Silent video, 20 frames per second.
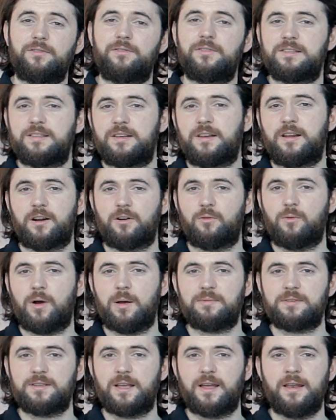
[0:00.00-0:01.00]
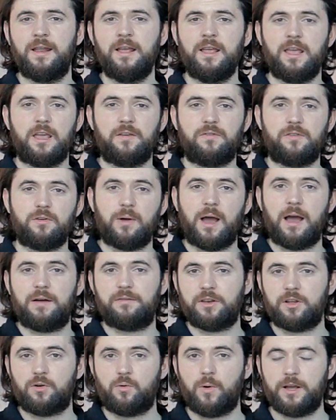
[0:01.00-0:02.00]
for visiting our website. If you
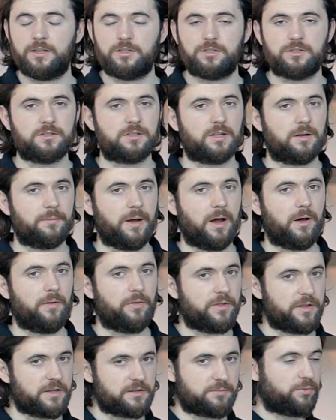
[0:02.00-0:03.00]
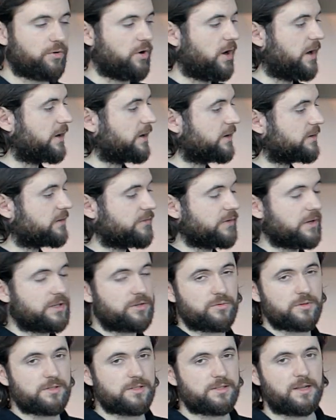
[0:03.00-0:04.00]
have any questions about this product, the
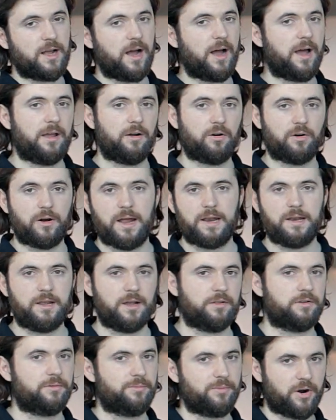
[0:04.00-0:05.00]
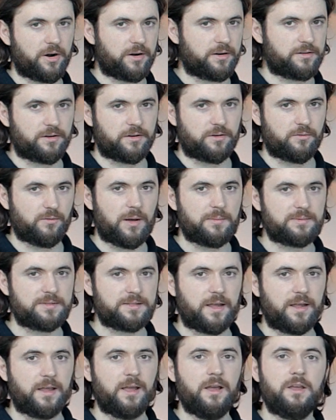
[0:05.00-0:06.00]
Victory Sky, or any other product on our
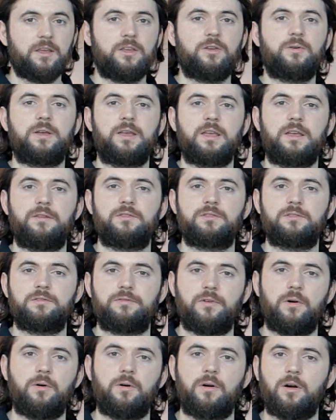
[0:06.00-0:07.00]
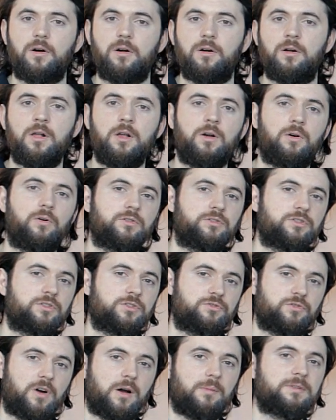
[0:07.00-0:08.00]
website, you can give us a phone call or
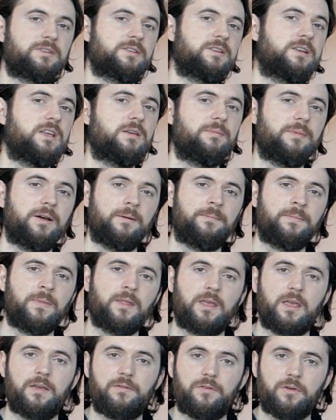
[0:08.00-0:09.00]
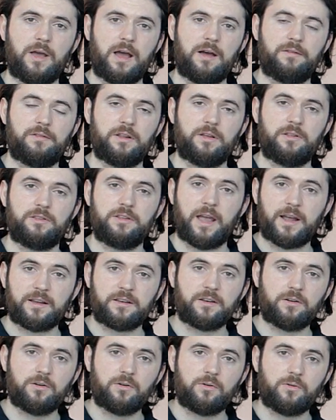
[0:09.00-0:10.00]
just drop us an email. If you have any
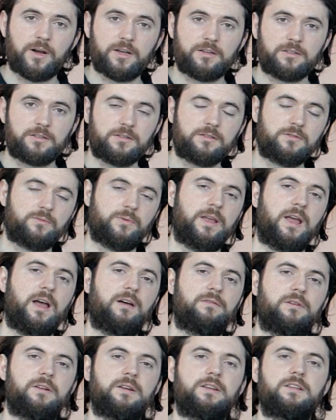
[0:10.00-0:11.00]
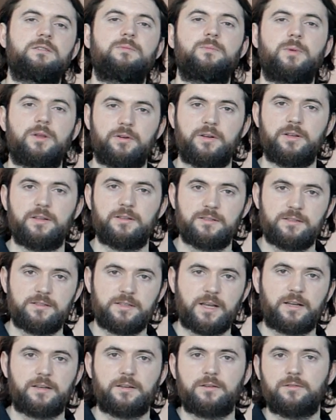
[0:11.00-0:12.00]
technical questions, we have an
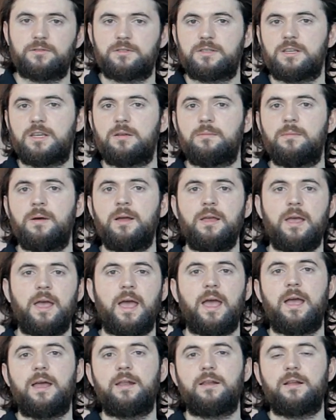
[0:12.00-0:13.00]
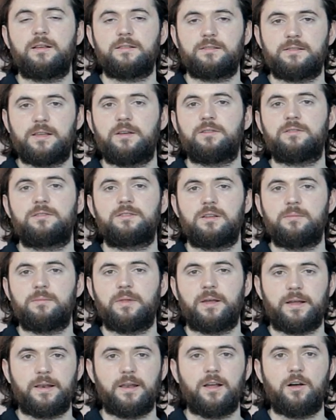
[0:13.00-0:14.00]
experienced technical team and a sales
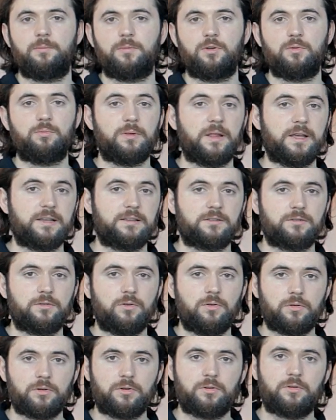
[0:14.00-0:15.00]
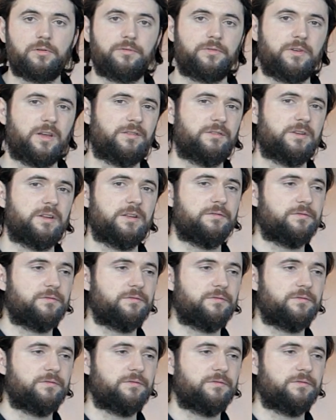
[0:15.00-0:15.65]
team that can help you place an order. If you have any